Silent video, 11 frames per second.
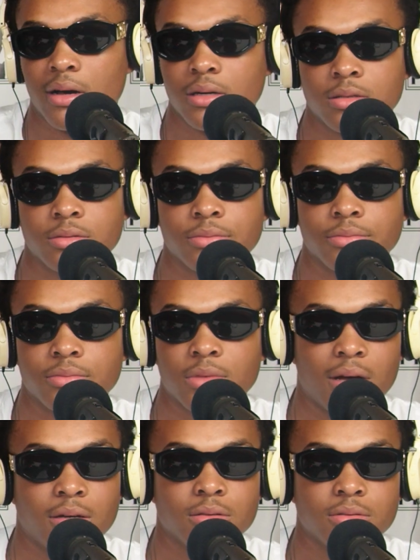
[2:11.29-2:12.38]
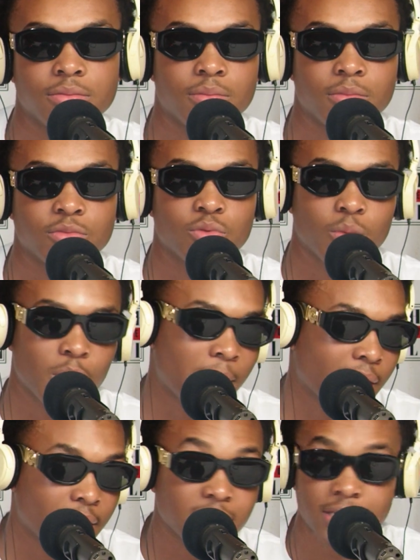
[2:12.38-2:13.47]
Um, I, well,
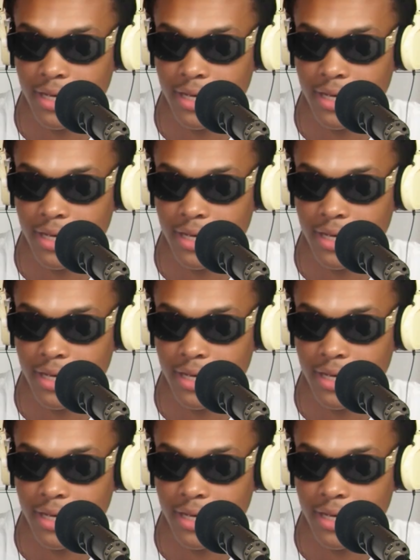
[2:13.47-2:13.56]
my cousin